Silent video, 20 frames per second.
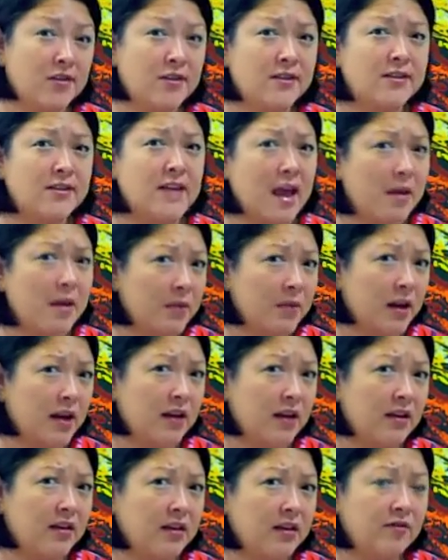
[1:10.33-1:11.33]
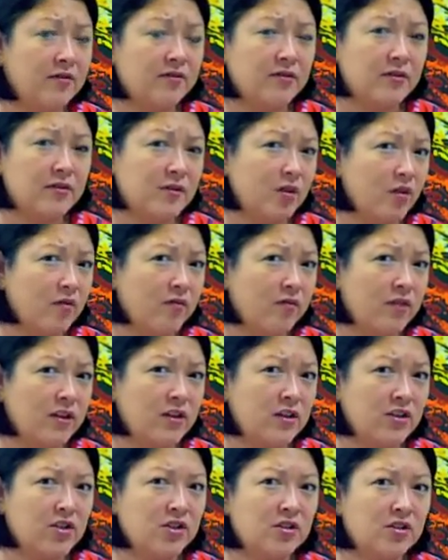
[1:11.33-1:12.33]
does that mean that they've resolved
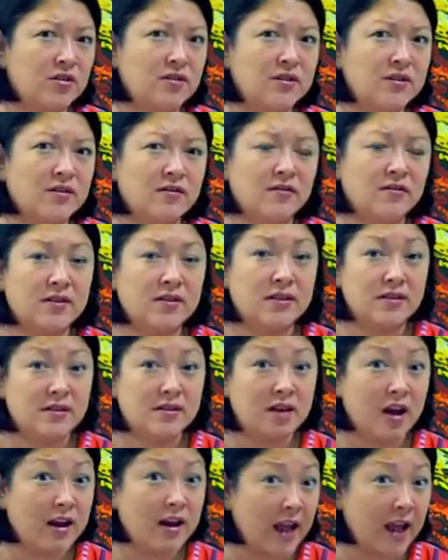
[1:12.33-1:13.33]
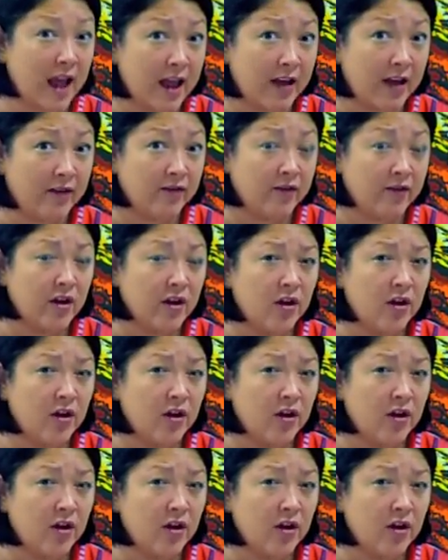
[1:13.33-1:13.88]
the issues that the society have,